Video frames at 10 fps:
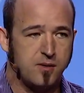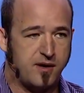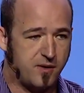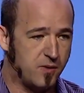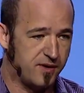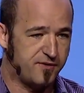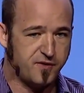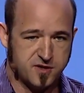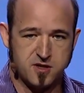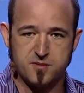I think one of the
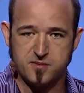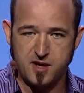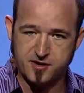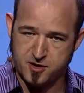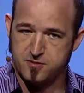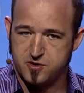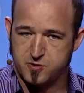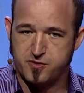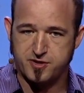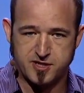first large open
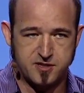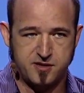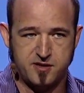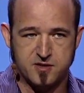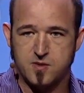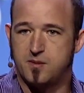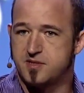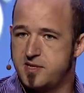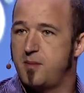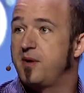source projects that did this well
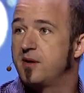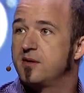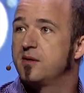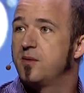was Debian,